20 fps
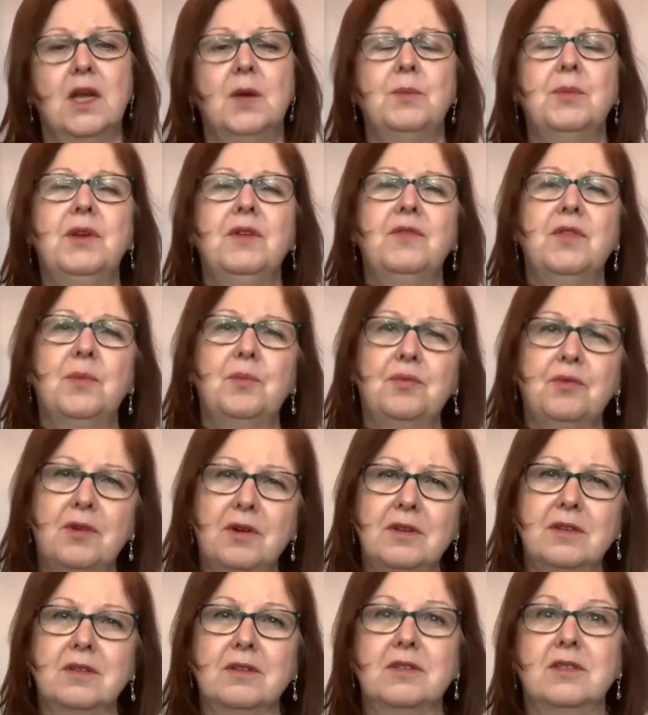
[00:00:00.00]
but if the
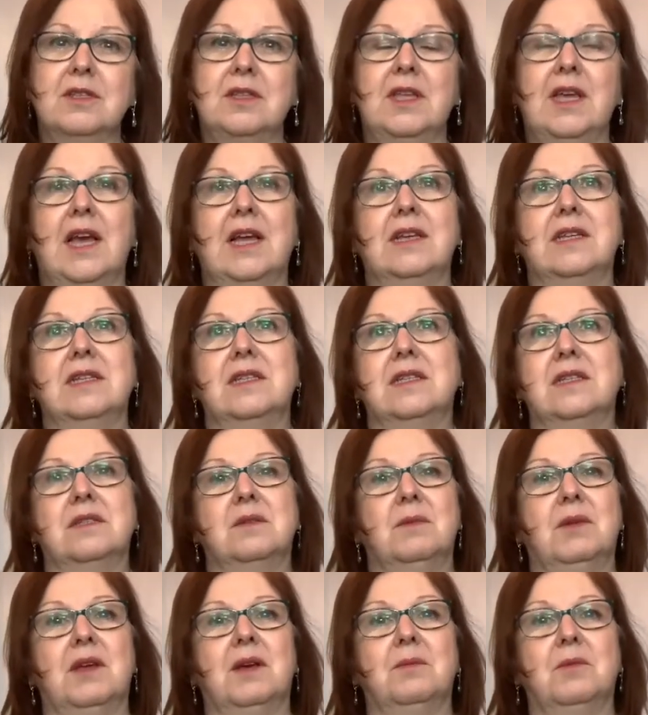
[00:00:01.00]
product at the end isn't
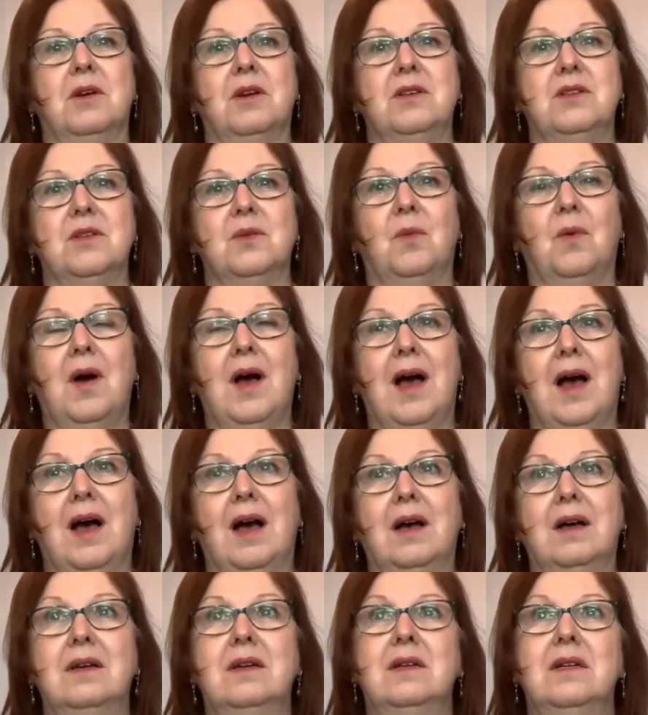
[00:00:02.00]
something I'm going to wear,